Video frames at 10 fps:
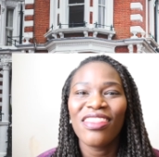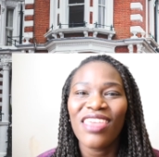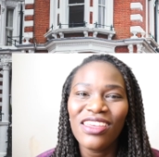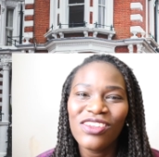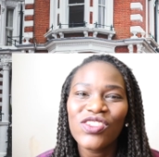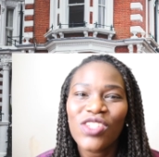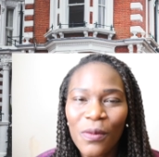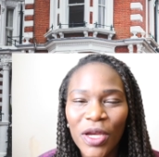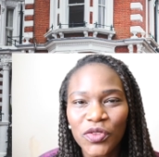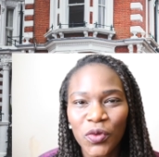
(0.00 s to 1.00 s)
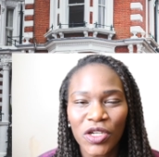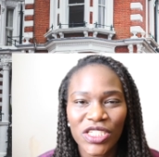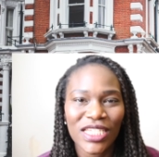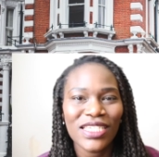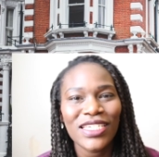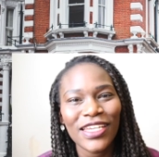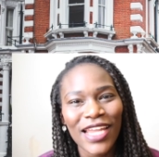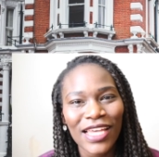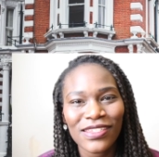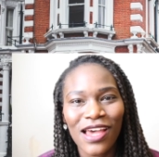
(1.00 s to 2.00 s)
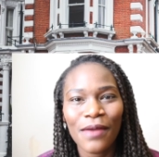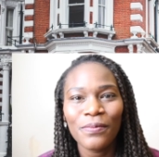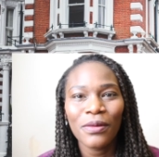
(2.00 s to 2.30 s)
Thank you so much for watching. See you next time.